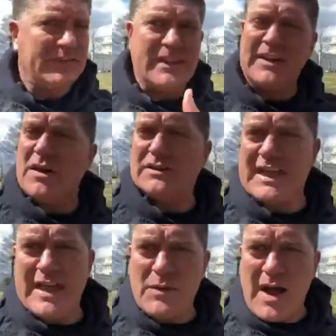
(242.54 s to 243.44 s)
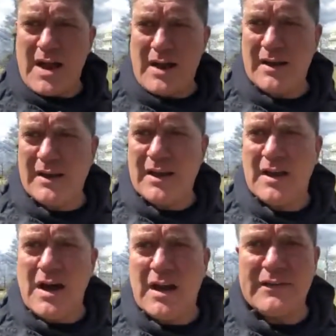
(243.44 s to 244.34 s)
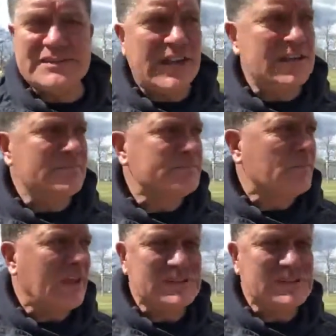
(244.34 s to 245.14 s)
everything goes haywire. All of a sudden,